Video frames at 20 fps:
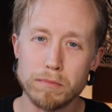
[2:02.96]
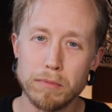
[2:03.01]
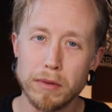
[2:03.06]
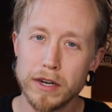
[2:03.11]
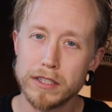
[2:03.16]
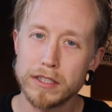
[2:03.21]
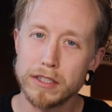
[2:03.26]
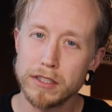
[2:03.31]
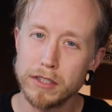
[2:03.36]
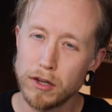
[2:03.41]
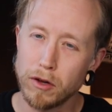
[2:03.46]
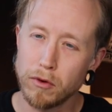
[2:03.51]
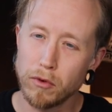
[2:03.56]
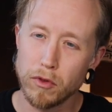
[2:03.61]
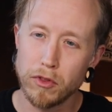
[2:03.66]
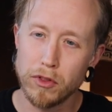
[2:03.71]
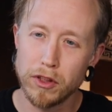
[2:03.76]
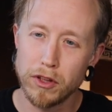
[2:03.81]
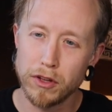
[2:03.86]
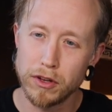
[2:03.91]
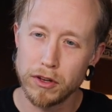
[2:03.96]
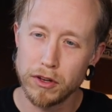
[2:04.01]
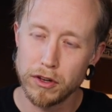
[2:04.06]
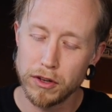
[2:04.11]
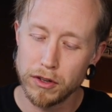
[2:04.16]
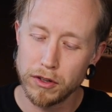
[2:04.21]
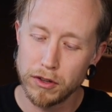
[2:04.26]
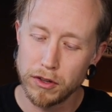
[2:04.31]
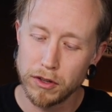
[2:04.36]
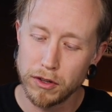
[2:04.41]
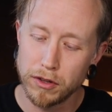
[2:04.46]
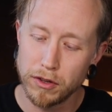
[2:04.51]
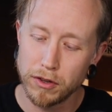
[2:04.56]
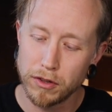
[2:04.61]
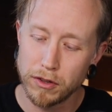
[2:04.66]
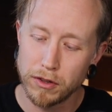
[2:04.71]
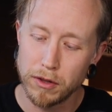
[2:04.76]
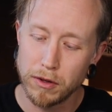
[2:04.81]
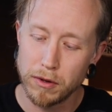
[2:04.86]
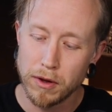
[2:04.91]
but you know, the,
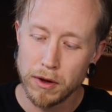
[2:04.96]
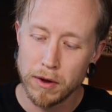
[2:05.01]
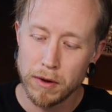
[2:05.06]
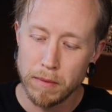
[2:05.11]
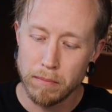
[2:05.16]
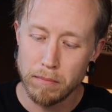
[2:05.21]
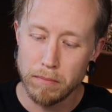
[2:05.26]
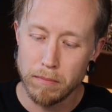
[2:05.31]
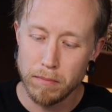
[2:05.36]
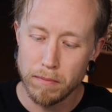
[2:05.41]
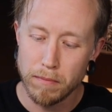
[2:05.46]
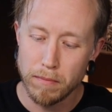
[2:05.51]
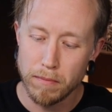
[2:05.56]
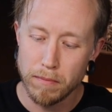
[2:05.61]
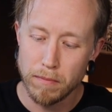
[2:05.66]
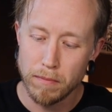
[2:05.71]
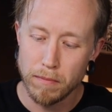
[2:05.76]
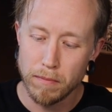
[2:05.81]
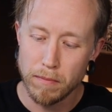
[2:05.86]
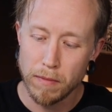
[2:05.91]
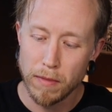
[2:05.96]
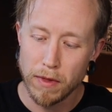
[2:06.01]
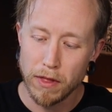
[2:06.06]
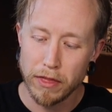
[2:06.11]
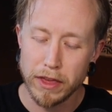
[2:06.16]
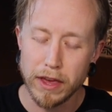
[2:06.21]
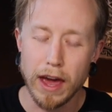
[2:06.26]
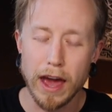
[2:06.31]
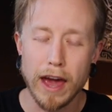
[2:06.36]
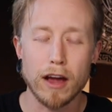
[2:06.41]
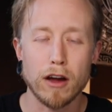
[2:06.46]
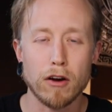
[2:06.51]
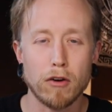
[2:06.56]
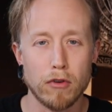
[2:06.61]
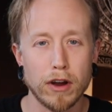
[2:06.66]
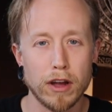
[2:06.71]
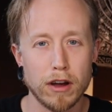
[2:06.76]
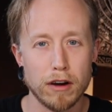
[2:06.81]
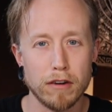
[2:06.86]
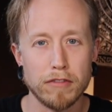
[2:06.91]
the, the, the
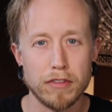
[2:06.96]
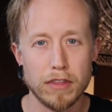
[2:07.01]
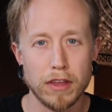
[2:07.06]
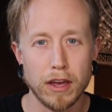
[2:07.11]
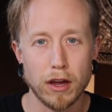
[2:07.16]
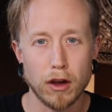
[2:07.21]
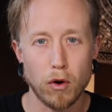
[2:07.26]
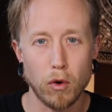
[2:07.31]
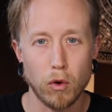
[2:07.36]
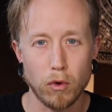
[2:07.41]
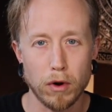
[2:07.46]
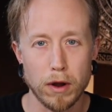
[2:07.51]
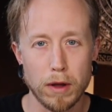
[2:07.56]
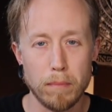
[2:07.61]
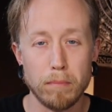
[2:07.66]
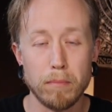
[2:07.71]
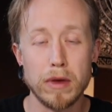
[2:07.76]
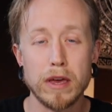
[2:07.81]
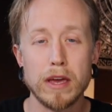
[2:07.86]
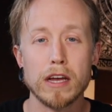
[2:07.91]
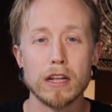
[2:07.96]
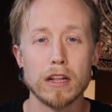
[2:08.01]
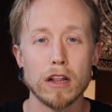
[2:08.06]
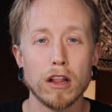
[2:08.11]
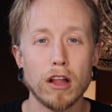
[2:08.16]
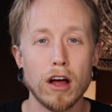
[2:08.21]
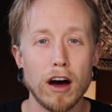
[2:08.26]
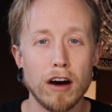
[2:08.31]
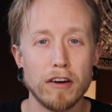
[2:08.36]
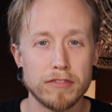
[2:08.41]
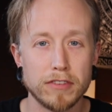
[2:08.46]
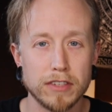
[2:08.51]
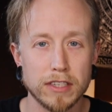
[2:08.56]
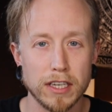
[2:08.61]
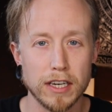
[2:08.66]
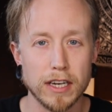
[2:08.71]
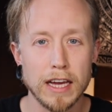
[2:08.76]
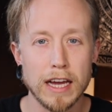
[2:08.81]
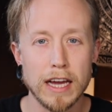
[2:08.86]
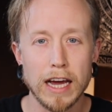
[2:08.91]
anchoring of the inquiry, be it
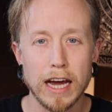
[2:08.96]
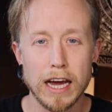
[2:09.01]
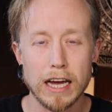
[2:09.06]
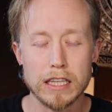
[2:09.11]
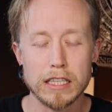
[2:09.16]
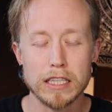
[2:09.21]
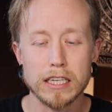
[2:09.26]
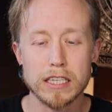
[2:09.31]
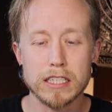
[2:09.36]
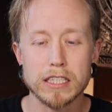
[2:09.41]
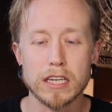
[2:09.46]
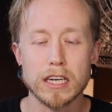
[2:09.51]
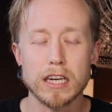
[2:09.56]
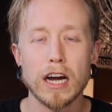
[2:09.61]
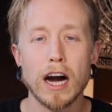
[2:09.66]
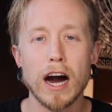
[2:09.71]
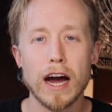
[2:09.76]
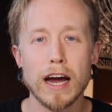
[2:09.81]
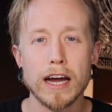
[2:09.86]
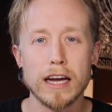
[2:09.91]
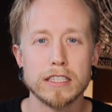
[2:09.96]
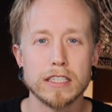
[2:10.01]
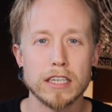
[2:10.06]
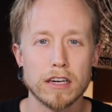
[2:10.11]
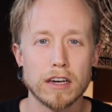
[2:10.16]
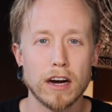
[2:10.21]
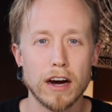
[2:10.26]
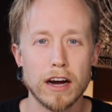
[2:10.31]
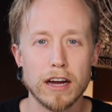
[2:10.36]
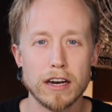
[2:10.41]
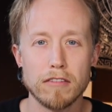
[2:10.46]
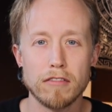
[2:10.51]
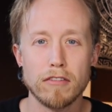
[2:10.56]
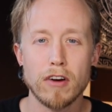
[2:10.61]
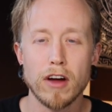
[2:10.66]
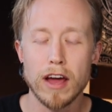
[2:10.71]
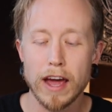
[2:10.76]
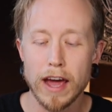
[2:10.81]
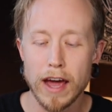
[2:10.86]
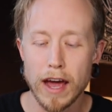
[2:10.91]
lofty, at least guides a kind of
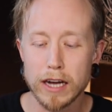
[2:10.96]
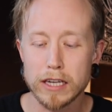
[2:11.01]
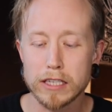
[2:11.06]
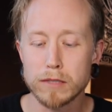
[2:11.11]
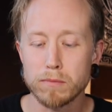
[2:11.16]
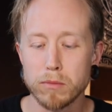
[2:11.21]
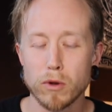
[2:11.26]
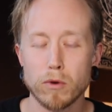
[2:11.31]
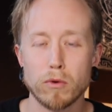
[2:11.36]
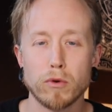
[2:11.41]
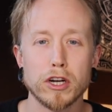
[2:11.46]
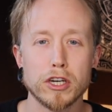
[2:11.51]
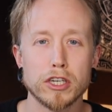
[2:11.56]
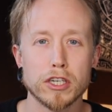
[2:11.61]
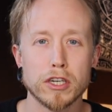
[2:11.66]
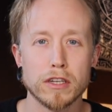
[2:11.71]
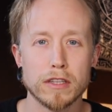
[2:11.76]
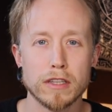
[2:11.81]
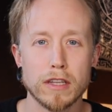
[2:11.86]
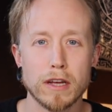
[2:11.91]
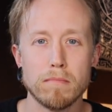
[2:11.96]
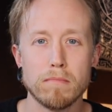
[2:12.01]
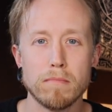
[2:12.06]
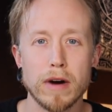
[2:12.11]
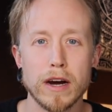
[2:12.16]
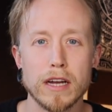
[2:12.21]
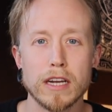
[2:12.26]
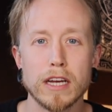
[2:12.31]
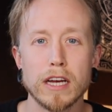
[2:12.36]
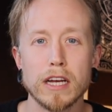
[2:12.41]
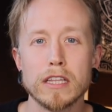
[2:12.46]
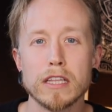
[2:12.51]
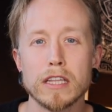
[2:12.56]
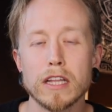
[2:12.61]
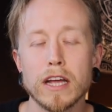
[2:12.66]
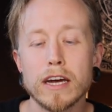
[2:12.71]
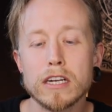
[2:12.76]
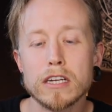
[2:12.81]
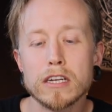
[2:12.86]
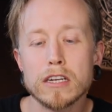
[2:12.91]
exploration that might
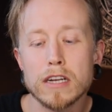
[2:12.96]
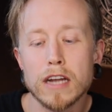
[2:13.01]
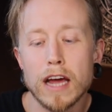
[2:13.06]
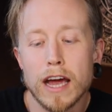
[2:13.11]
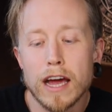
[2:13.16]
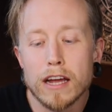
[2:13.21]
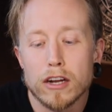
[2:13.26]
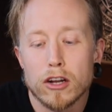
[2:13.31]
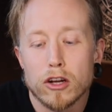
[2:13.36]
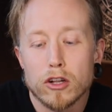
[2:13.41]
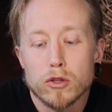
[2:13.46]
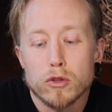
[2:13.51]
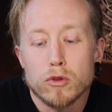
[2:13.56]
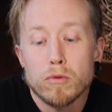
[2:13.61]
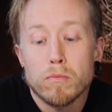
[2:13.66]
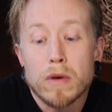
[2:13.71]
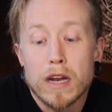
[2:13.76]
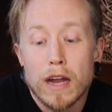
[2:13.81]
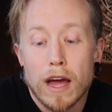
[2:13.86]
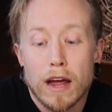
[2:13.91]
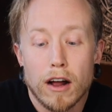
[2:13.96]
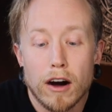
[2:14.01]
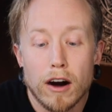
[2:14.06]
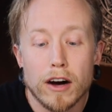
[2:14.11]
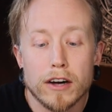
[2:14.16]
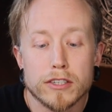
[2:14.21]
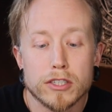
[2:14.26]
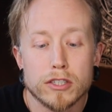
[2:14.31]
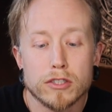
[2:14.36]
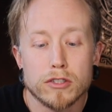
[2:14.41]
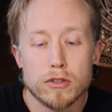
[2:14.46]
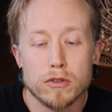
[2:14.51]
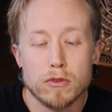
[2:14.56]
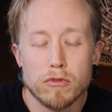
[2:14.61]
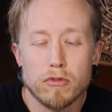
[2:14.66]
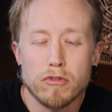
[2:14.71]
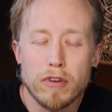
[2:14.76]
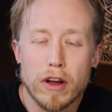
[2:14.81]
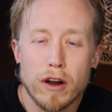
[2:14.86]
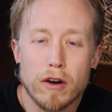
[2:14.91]
enlighten and illuminate us to
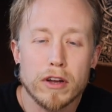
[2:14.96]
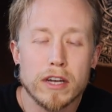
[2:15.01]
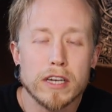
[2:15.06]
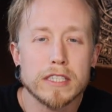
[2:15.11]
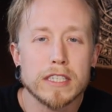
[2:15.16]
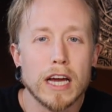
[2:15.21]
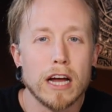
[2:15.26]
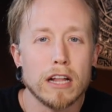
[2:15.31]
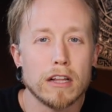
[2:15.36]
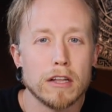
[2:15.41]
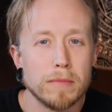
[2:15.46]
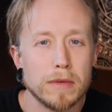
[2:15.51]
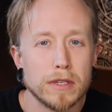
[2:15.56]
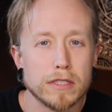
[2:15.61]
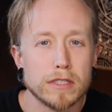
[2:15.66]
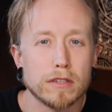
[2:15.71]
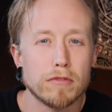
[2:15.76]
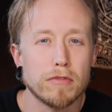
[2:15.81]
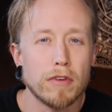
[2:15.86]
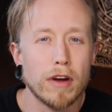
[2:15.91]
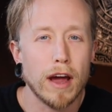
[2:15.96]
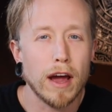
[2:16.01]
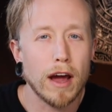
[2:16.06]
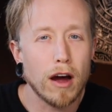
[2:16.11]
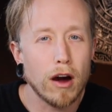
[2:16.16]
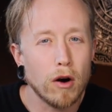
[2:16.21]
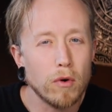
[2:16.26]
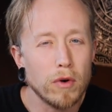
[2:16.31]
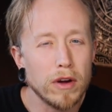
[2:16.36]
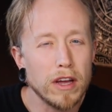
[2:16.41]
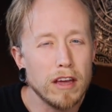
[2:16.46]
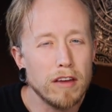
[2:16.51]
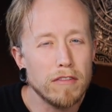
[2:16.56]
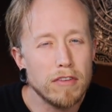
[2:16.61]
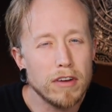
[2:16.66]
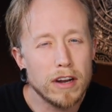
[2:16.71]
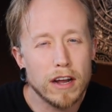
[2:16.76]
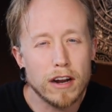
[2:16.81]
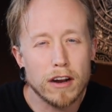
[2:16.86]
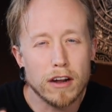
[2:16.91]
various elements of how,
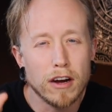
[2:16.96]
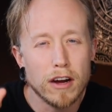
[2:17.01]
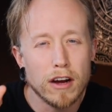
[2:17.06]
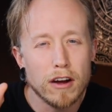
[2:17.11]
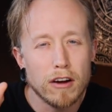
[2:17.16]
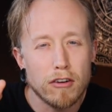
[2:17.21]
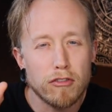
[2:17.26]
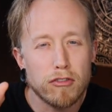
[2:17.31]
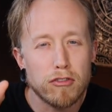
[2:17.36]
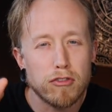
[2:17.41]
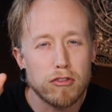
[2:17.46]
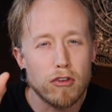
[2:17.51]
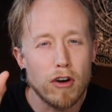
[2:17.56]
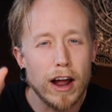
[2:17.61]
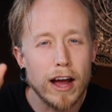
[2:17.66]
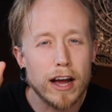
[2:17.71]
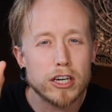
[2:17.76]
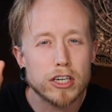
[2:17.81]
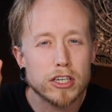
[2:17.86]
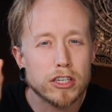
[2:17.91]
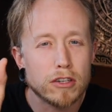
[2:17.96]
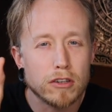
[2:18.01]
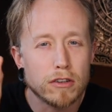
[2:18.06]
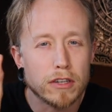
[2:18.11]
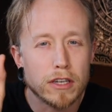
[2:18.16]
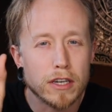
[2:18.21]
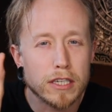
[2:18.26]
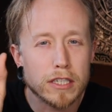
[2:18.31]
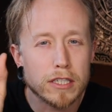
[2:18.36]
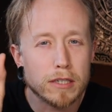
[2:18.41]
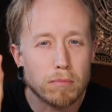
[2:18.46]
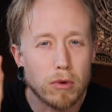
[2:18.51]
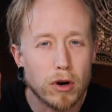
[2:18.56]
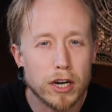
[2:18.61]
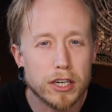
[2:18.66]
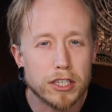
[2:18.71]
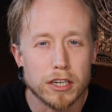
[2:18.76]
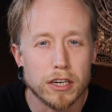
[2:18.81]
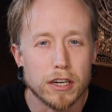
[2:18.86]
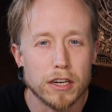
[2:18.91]
even at a fractional
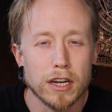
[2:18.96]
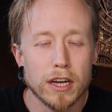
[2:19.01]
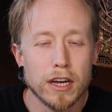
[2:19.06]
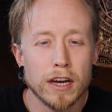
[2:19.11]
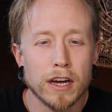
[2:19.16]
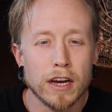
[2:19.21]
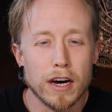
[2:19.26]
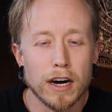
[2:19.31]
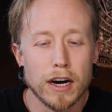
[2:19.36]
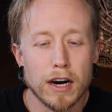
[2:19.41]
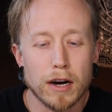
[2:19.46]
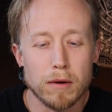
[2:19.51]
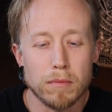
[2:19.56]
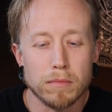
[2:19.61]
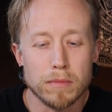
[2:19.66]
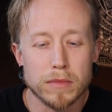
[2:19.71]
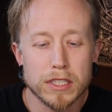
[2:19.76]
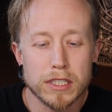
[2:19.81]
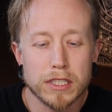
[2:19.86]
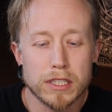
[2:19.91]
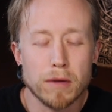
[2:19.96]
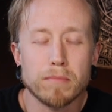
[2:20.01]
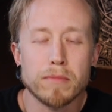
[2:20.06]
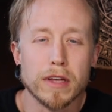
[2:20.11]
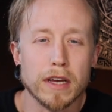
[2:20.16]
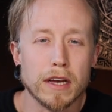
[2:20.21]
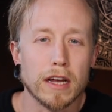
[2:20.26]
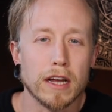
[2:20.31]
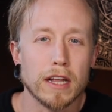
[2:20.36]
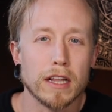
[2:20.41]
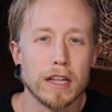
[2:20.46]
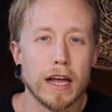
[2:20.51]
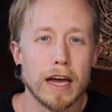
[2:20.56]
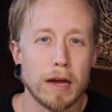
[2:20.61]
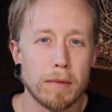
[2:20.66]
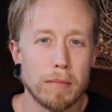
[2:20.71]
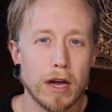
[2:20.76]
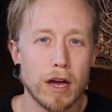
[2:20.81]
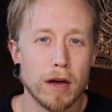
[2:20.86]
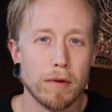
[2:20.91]
expression, um, something
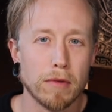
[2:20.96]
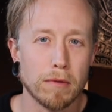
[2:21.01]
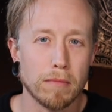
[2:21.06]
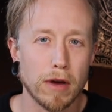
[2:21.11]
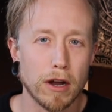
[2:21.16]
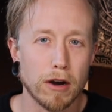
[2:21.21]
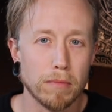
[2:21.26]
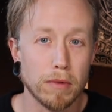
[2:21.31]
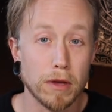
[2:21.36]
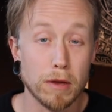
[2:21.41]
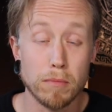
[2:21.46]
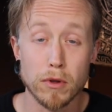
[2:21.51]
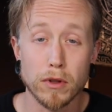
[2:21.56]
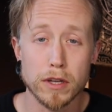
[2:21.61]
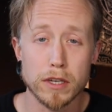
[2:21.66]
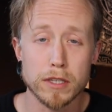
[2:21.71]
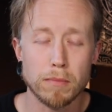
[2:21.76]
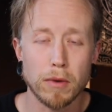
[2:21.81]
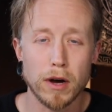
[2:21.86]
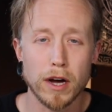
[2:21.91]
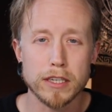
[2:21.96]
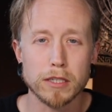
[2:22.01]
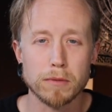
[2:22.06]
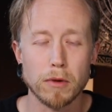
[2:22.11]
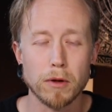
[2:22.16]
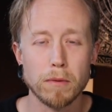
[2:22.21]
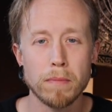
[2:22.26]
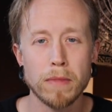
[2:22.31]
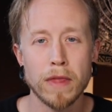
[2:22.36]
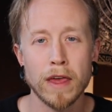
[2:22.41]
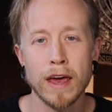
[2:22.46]
like becoming better people is possible.